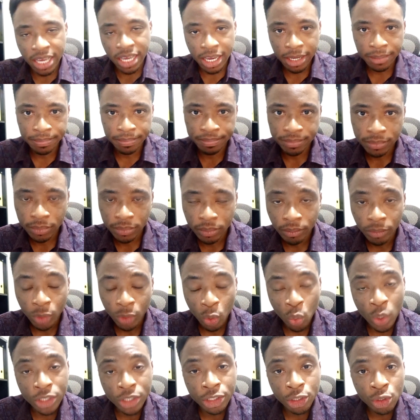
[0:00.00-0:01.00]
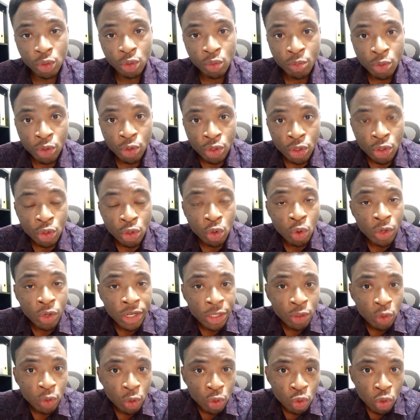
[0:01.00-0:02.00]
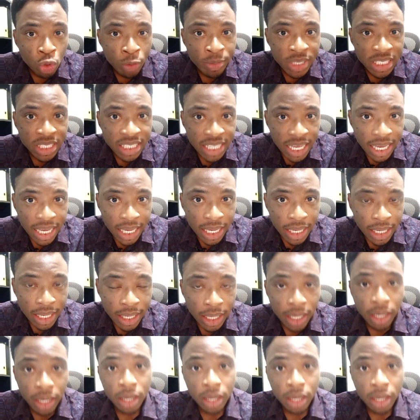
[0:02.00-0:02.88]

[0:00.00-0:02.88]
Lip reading: dear, what do you go need to do be say?